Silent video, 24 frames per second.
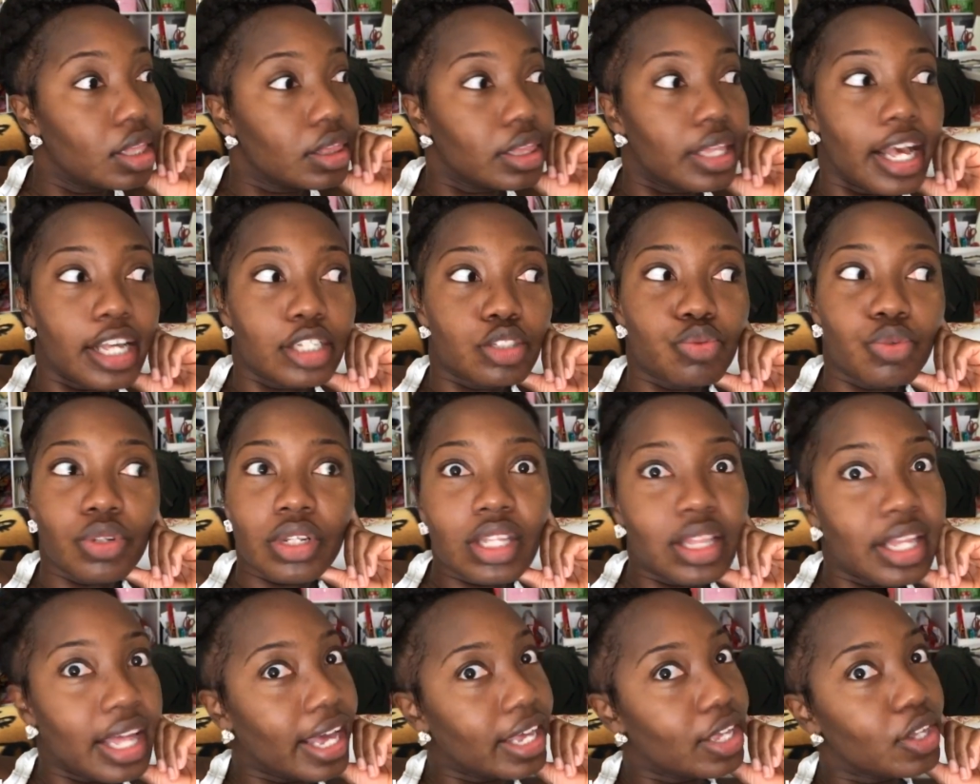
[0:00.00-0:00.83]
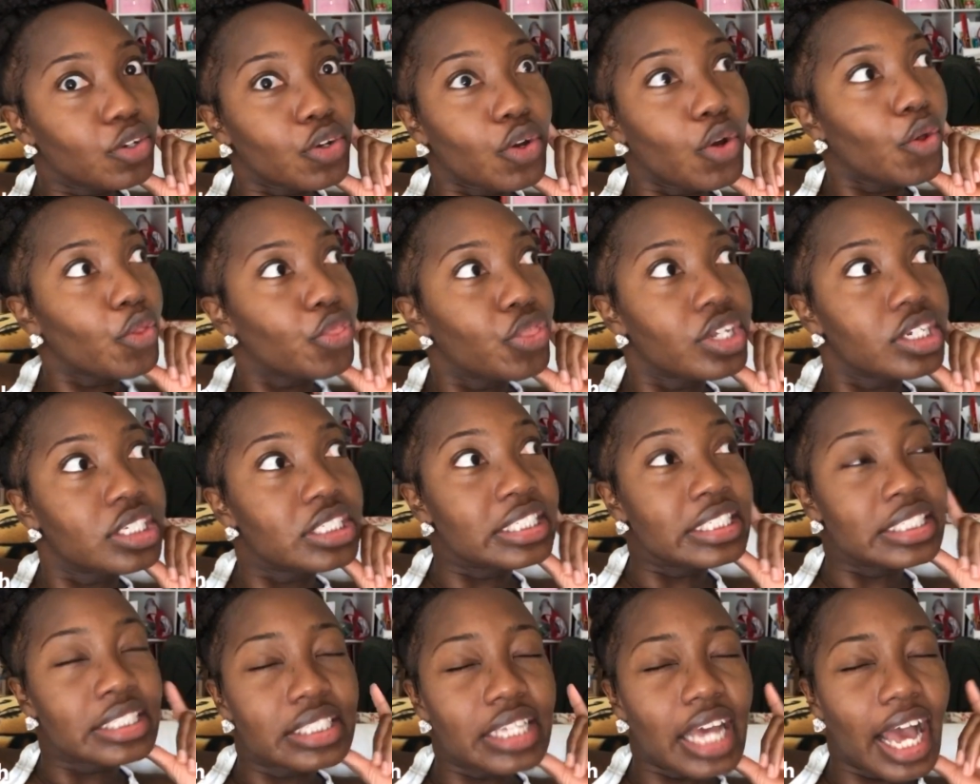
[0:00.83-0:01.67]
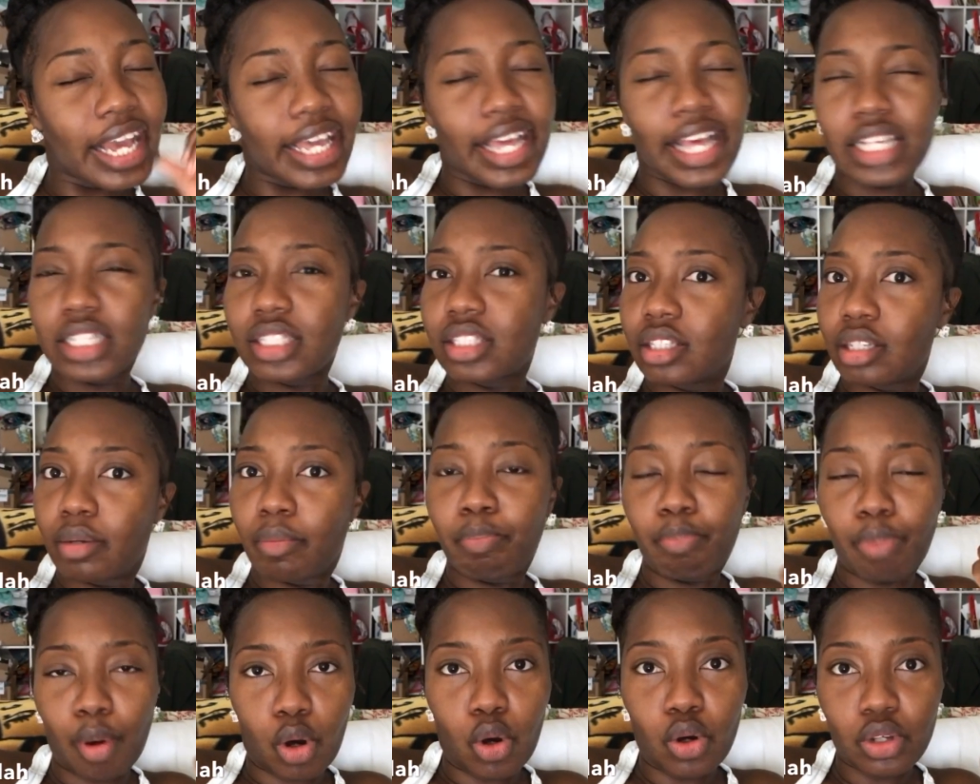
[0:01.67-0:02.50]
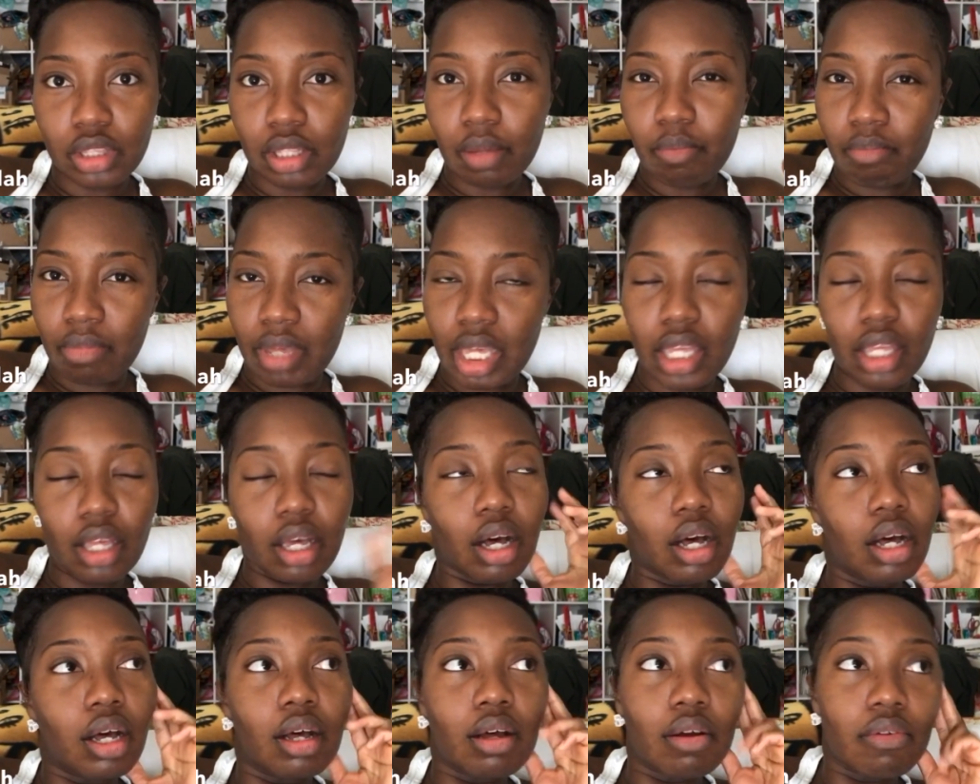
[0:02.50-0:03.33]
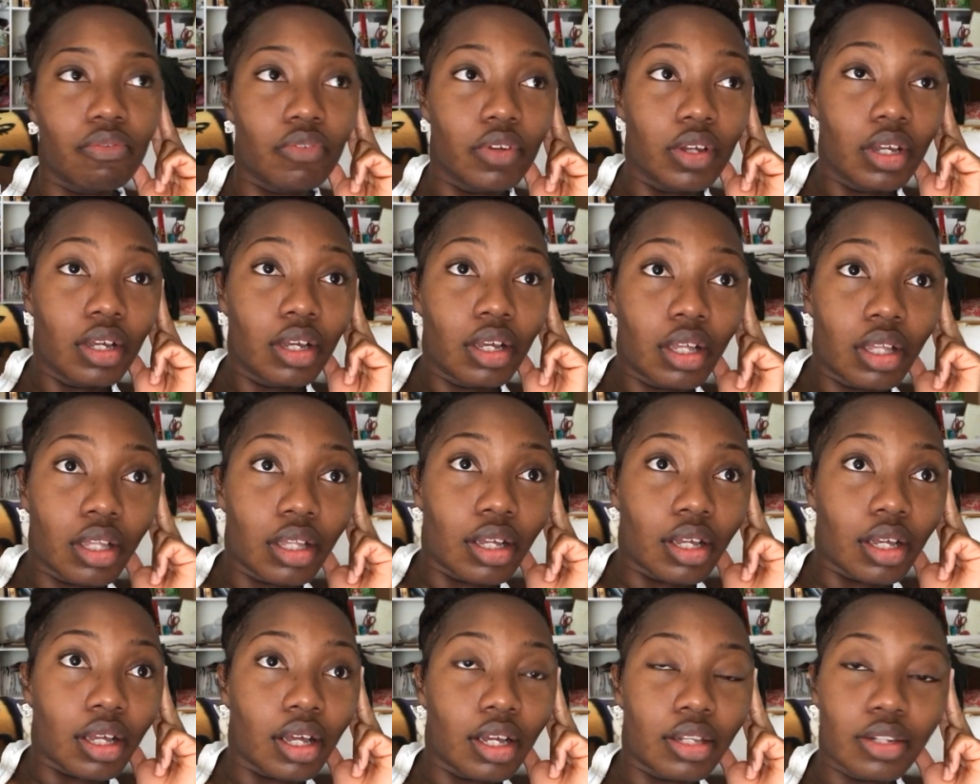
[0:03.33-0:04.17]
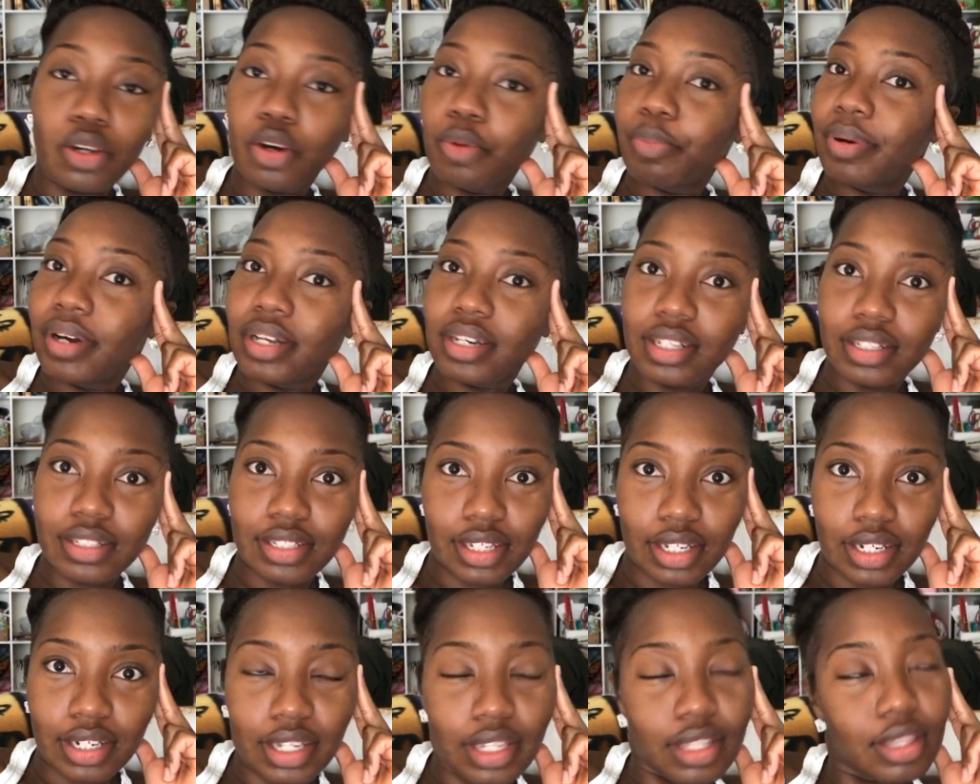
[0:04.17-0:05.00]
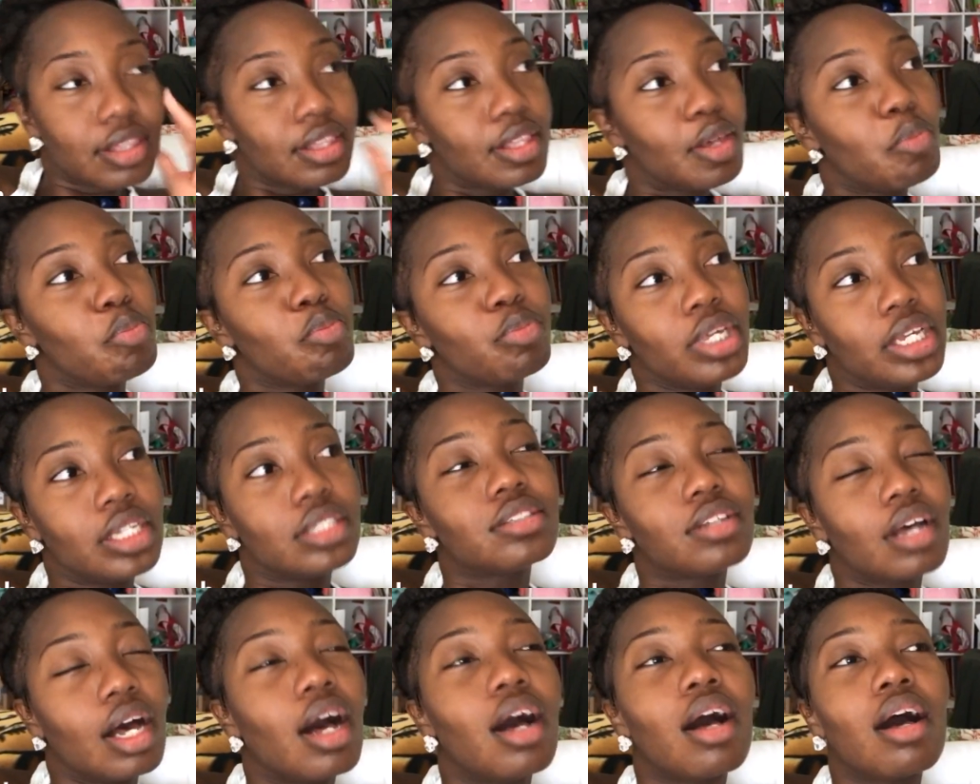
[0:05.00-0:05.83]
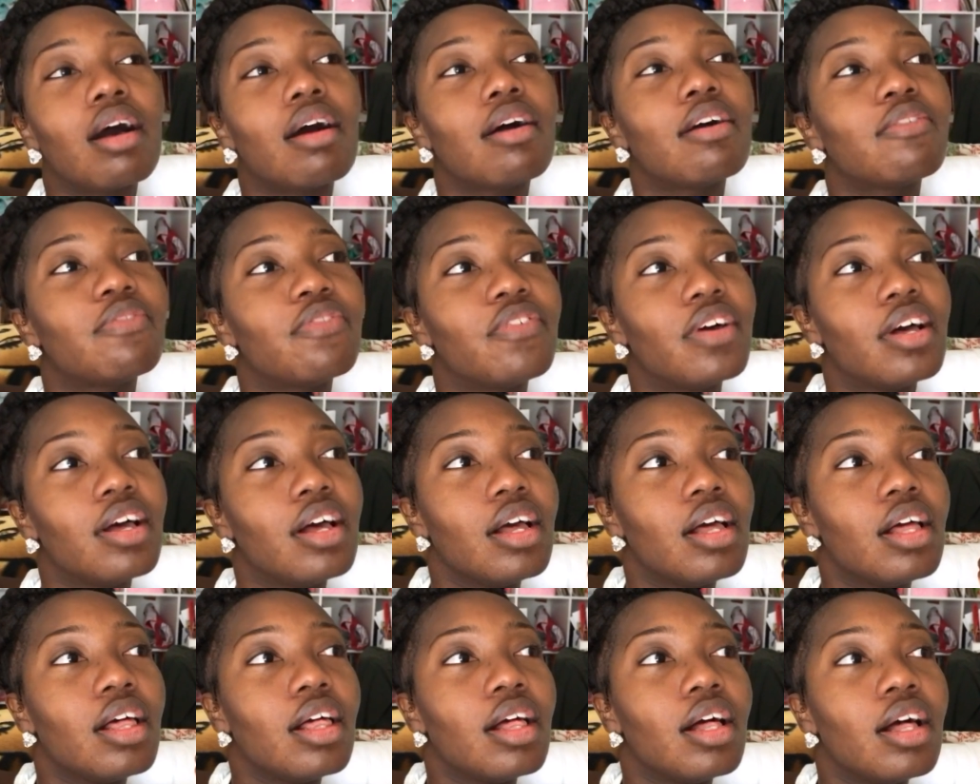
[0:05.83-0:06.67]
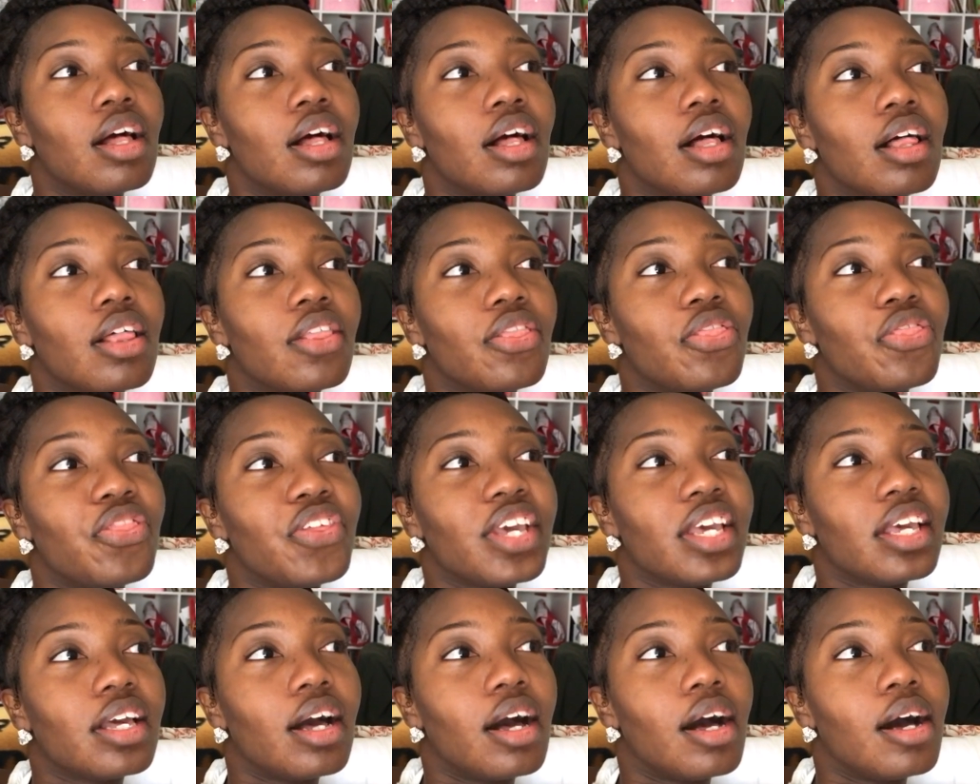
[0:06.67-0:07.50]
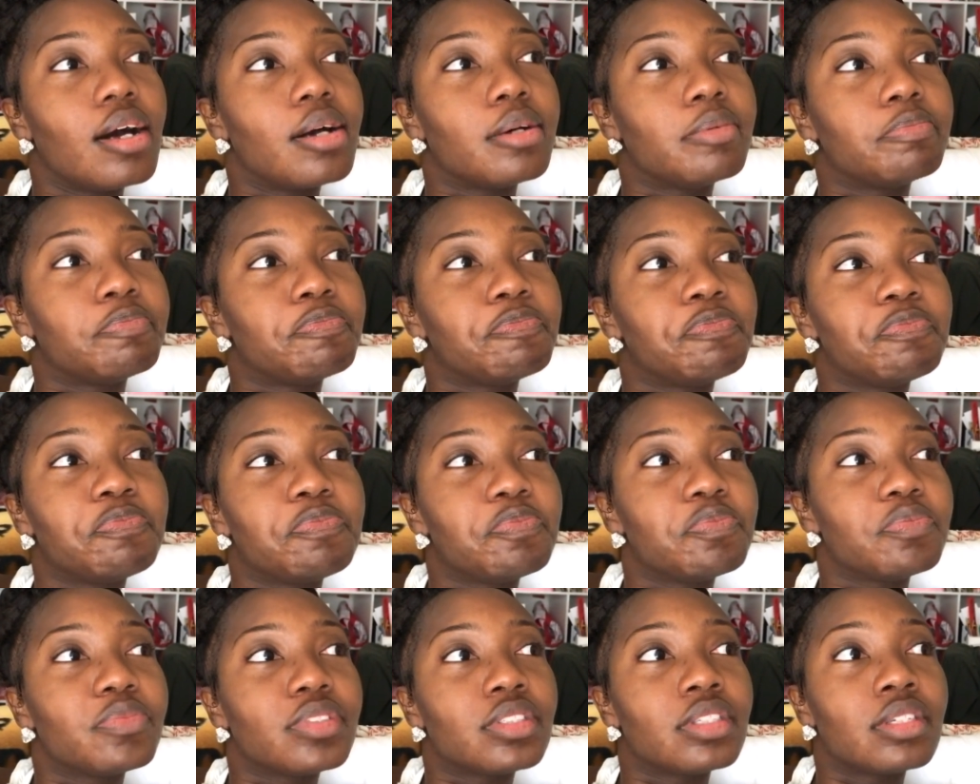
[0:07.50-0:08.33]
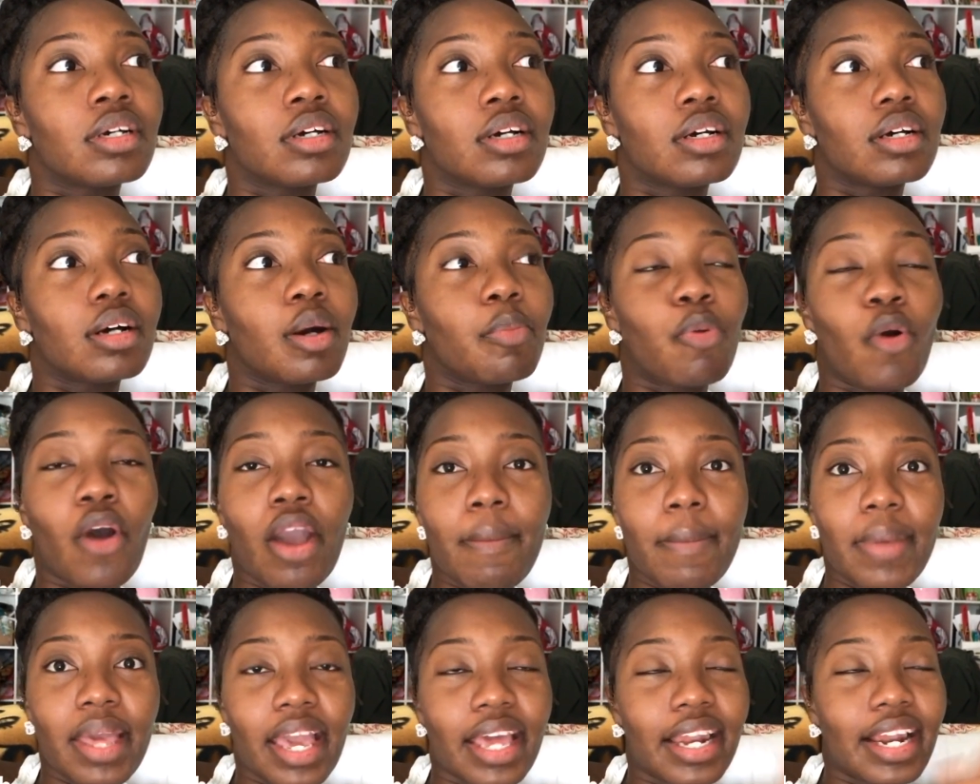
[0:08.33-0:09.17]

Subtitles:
that's really like, I guess the bulk, the meat of, no pun intended, the meat of the appointment.